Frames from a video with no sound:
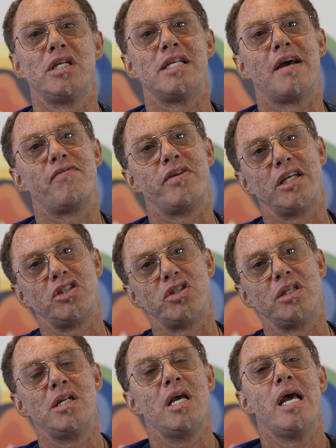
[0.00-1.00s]
and
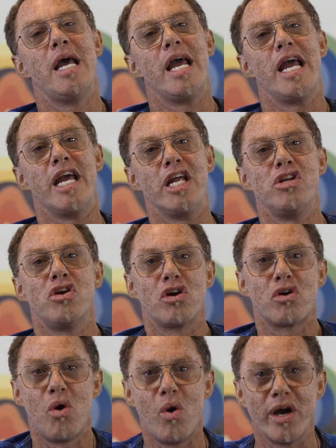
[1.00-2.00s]
definition in your
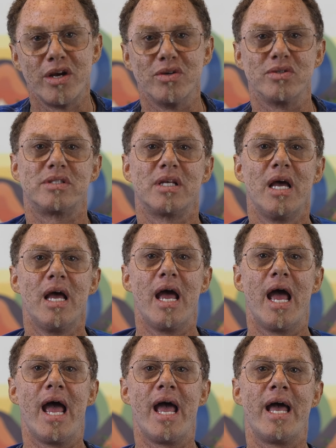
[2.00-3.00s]
coils
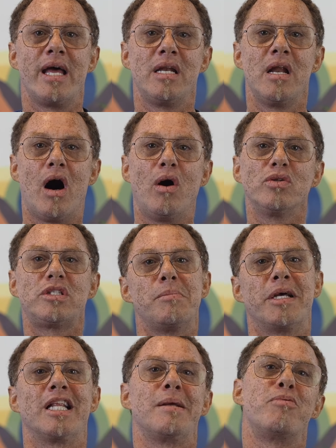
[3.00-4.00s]
and
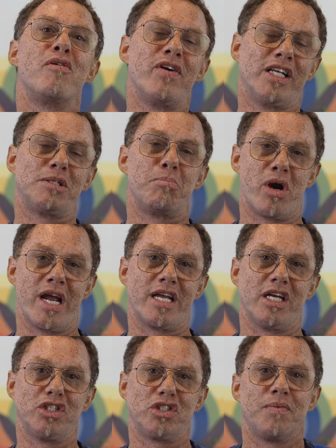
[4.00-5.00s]
ultimately prevents
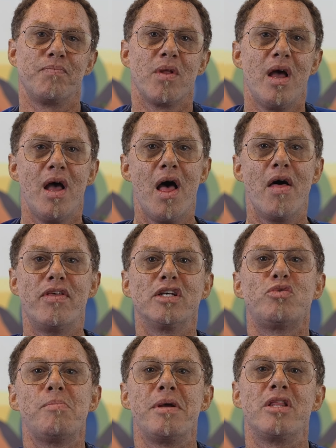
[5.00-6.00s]
breakage.
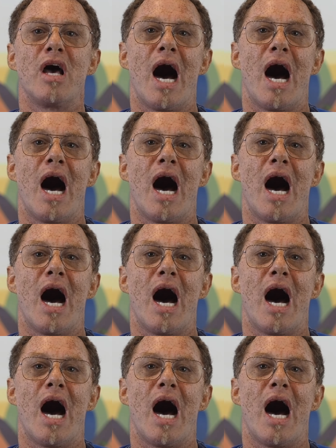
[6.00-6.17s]
This would be the